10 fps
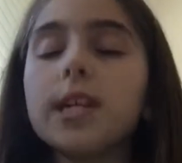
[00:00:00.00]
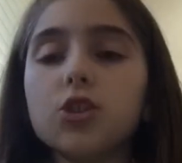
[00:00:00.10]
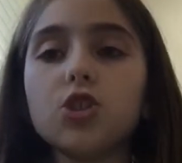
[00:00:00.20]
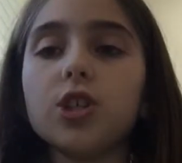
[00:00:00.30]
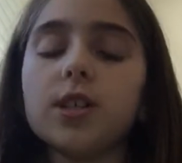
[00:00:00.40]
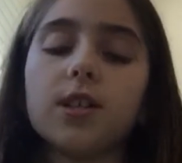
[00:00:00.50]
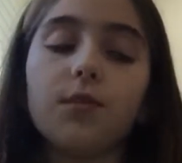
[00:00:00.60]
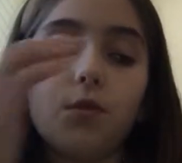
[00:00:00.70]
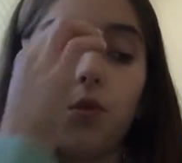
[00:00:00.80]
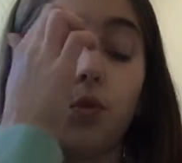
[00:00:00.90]
inches
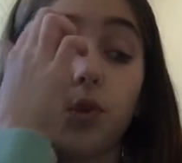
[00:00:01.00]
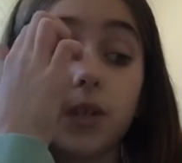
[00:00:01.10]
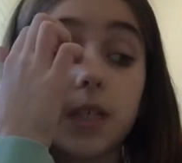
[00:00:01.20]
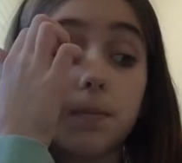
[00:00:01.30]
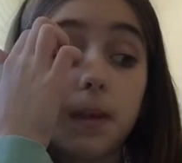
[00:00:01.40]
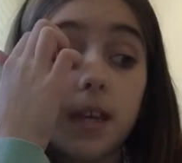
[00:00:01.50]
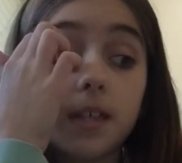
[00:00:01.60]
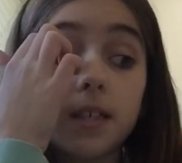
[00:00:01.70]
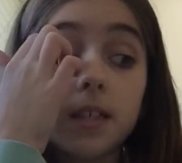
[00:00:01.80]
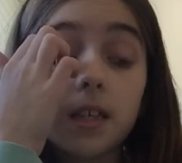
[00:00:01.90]
of floor
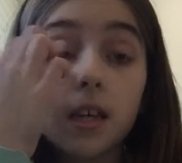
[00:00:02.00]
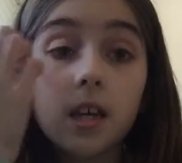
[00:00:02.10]
space.